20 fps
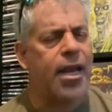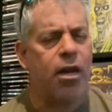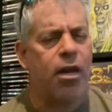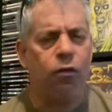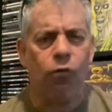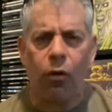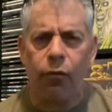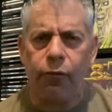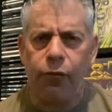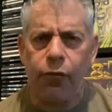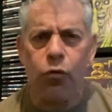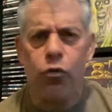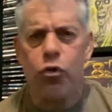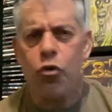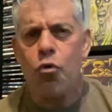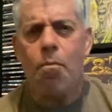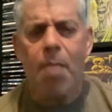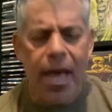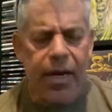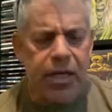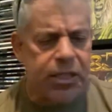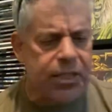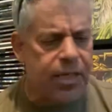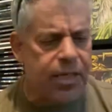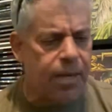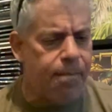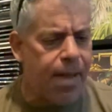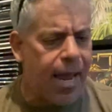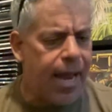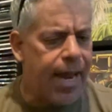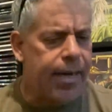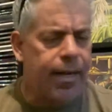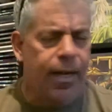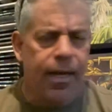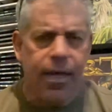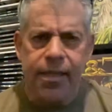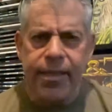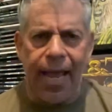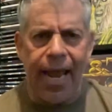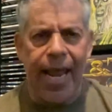He wrote Voodoo Medicine Man,
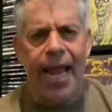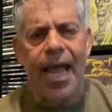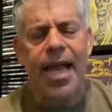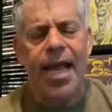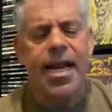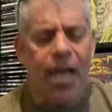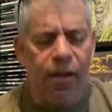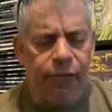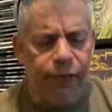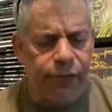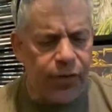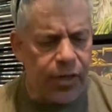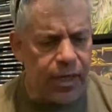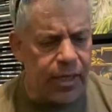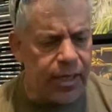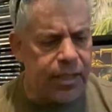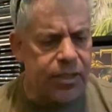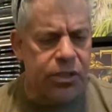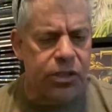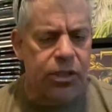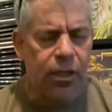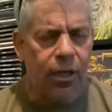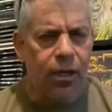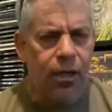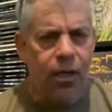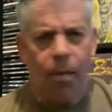The Hand That Feeds,